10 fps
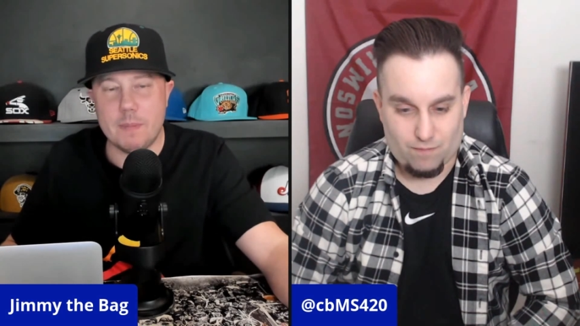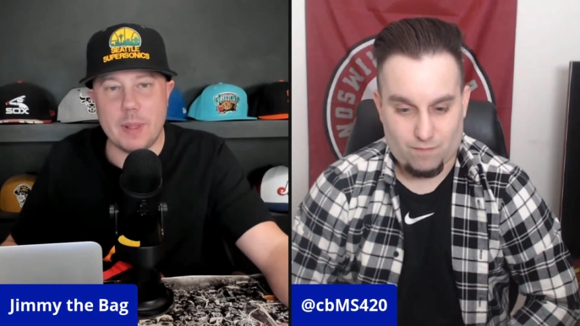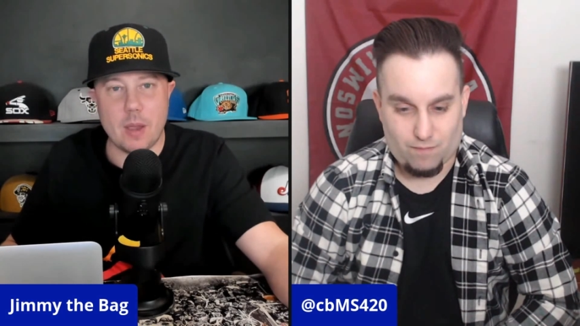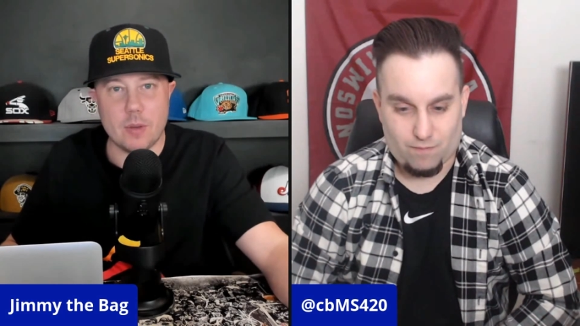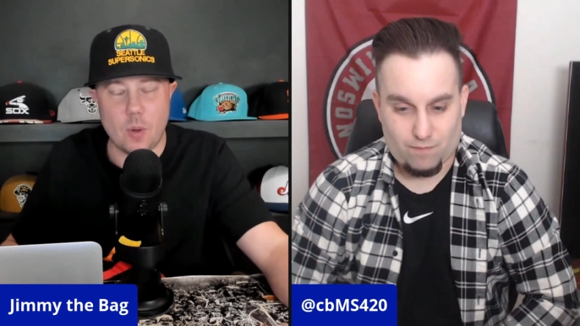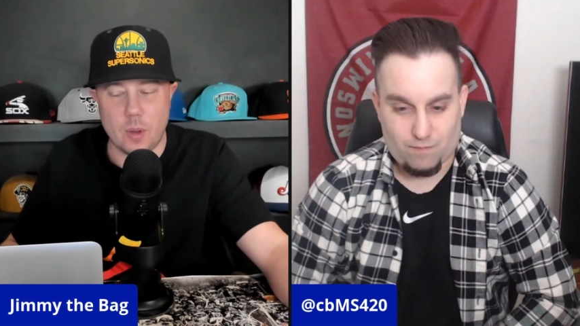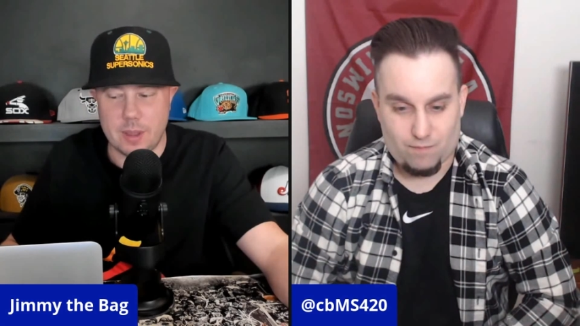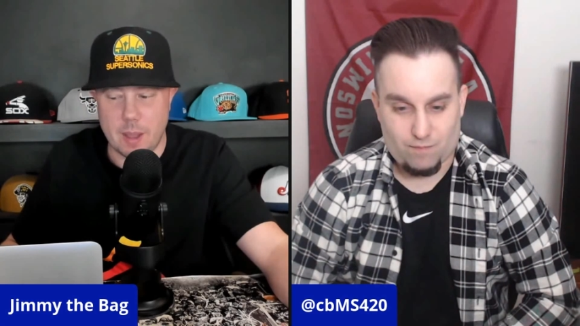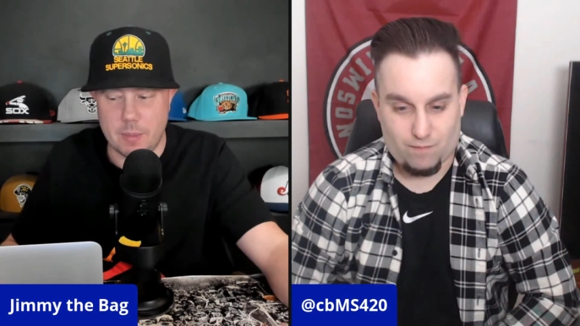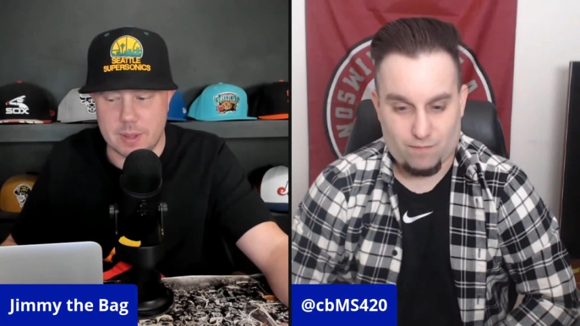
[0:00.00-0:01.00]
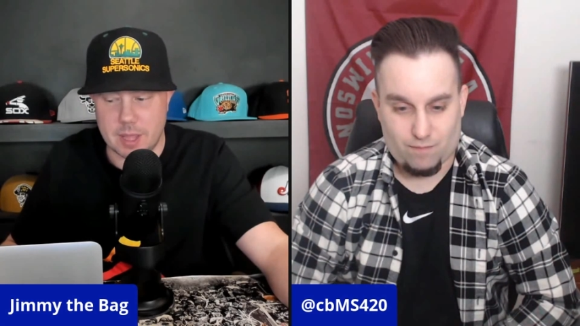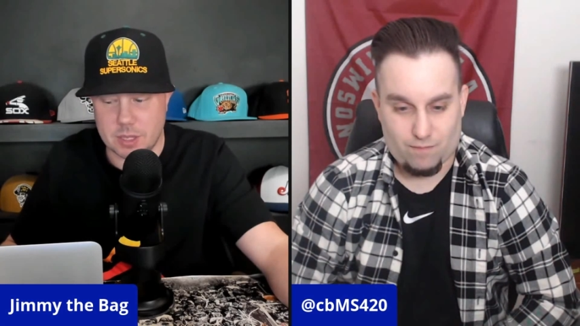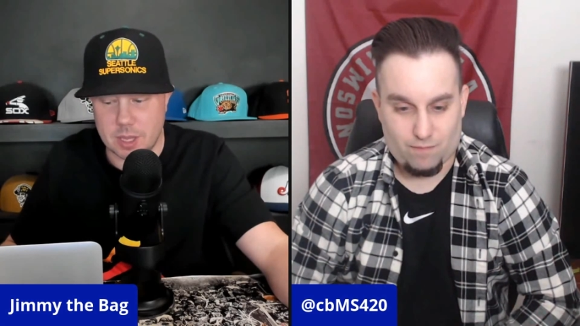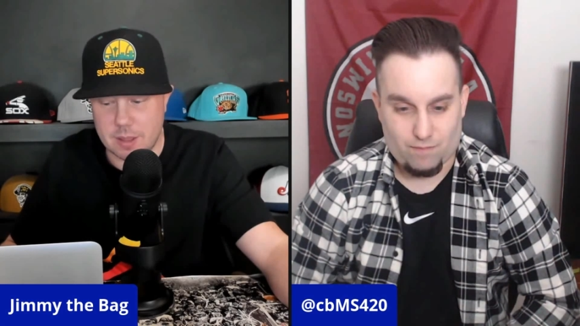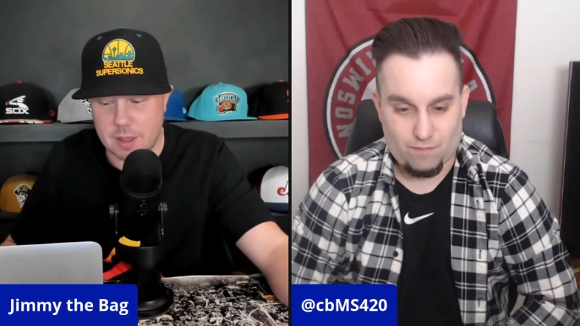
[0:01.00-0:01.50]
Speaker 1: player scoring double
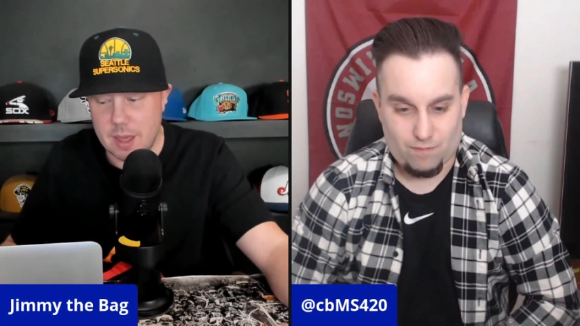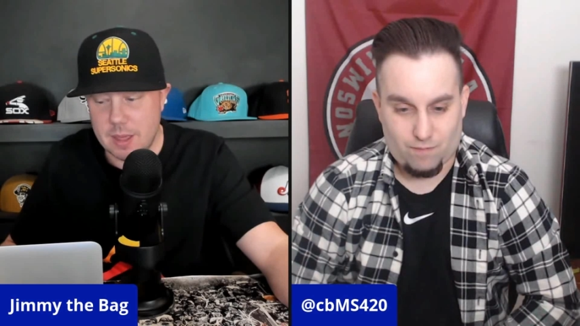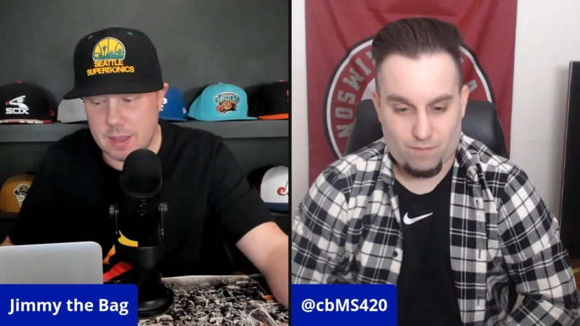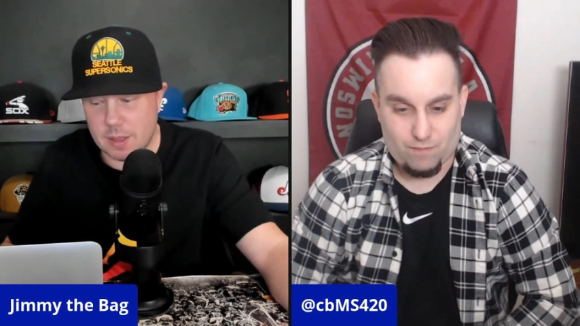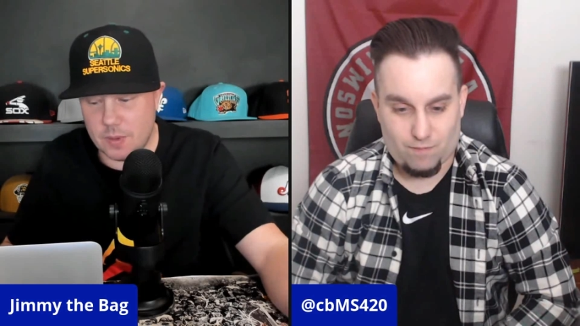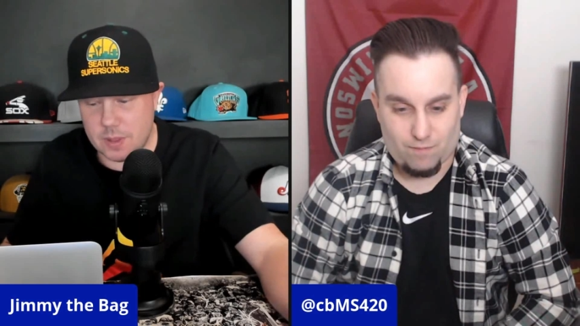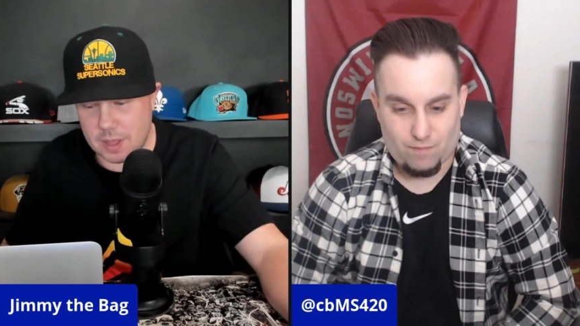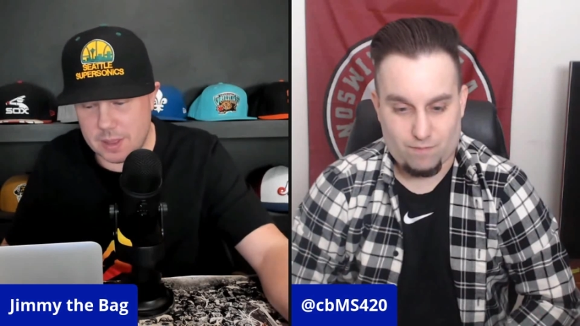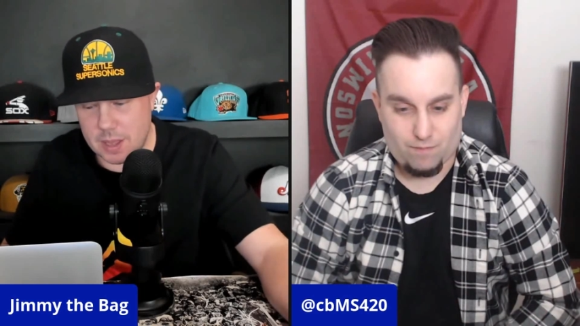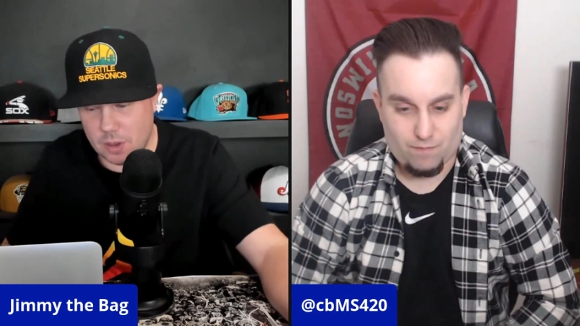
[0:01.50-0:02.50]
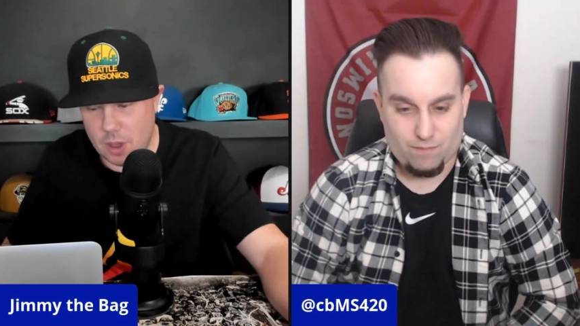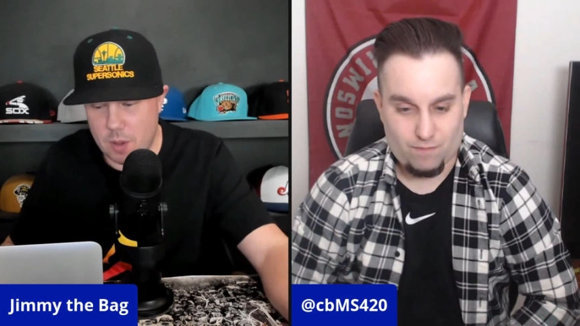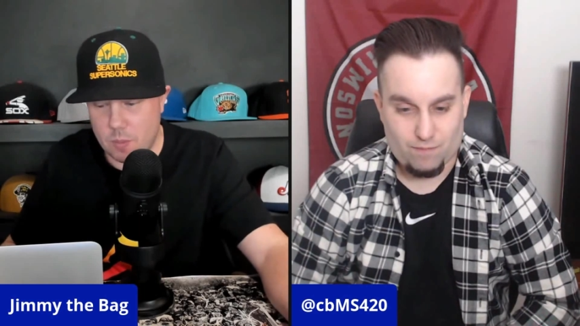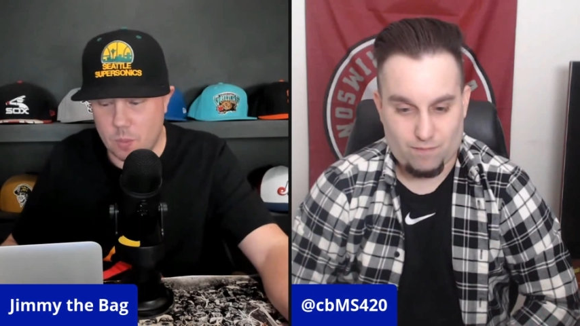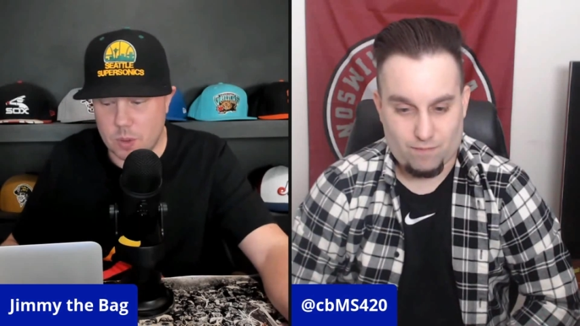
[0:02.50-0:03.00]
digits, 6'6" senior
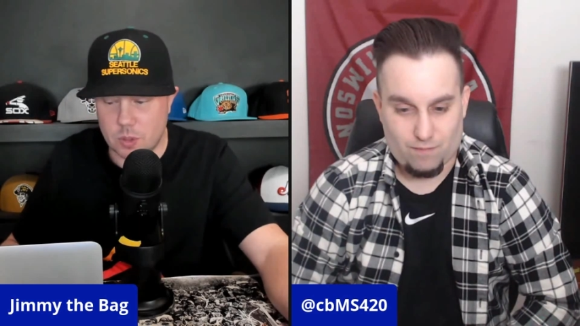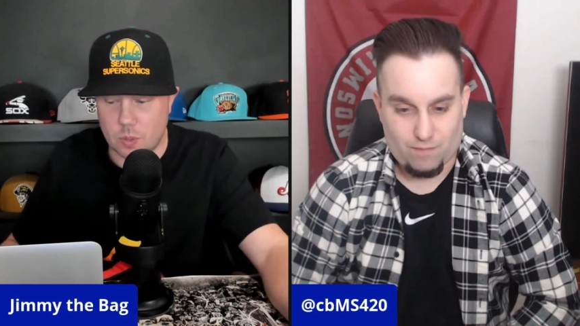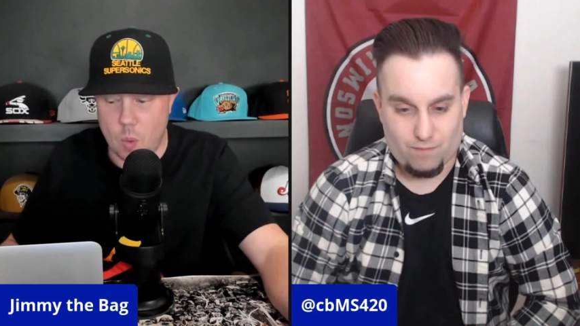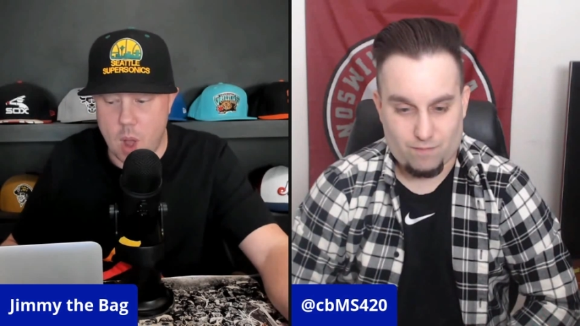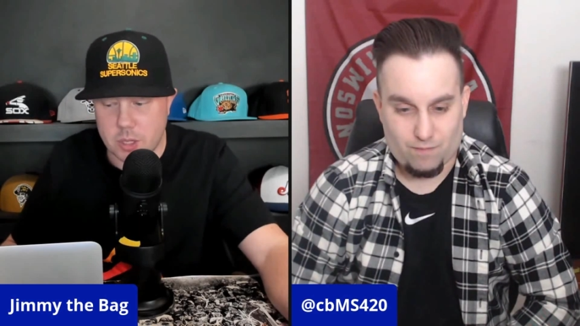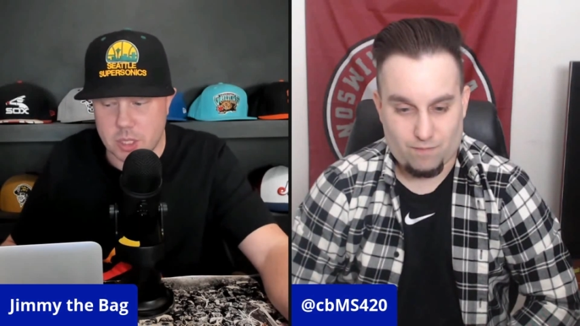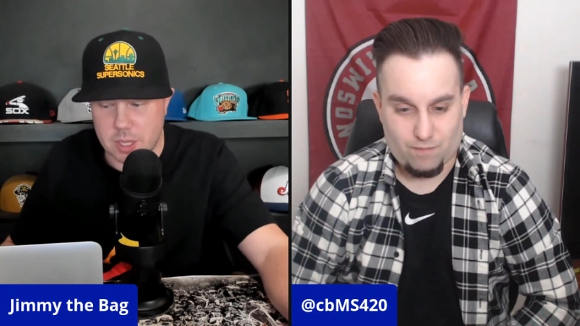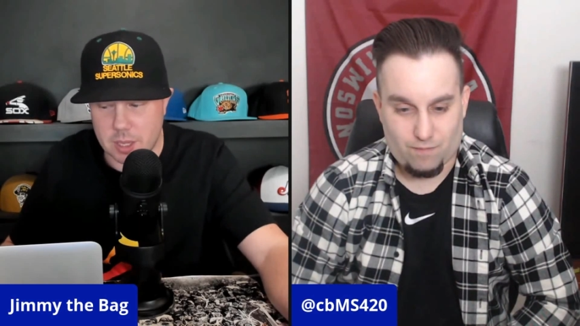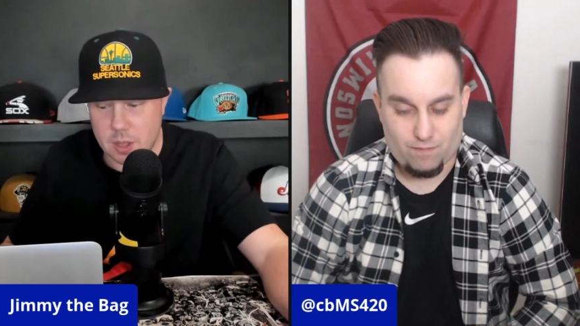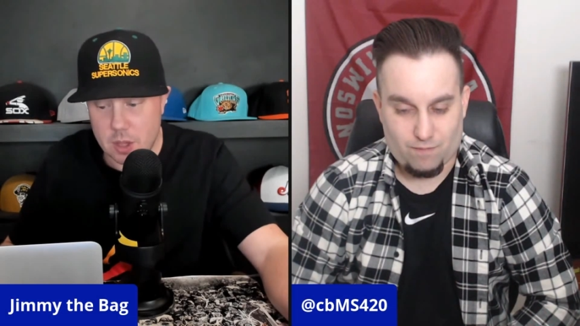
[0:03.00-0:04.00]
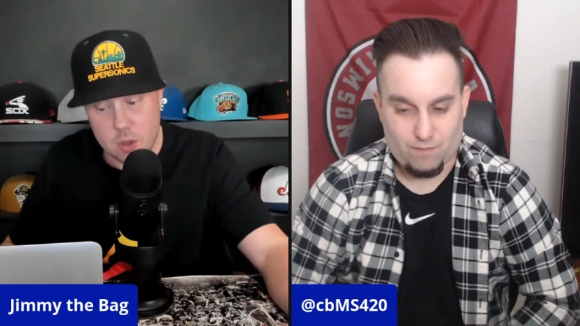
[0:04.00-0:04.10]
guard Richard Washington,